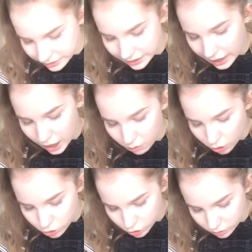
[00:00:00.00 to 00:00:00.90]
now
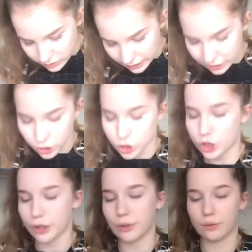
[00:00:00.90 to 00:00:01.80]
onto dance
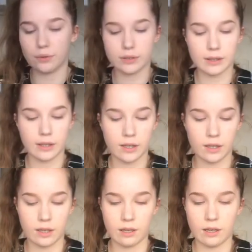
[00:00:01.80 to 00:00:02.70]
shoes.
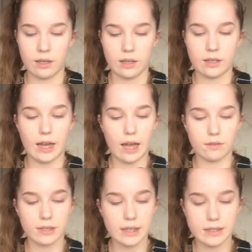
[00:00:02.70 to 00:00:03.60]
Now
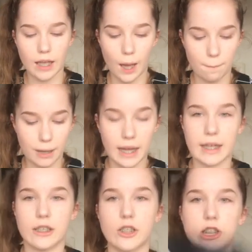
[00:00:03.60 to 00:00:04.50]
these are my
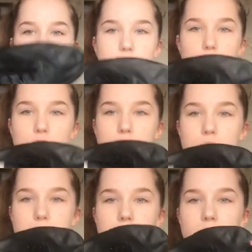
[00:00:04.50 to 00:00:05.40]
jazz
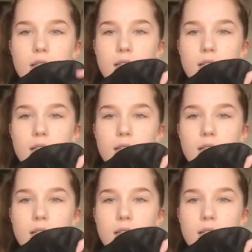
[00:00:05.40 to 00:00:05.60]
shoes.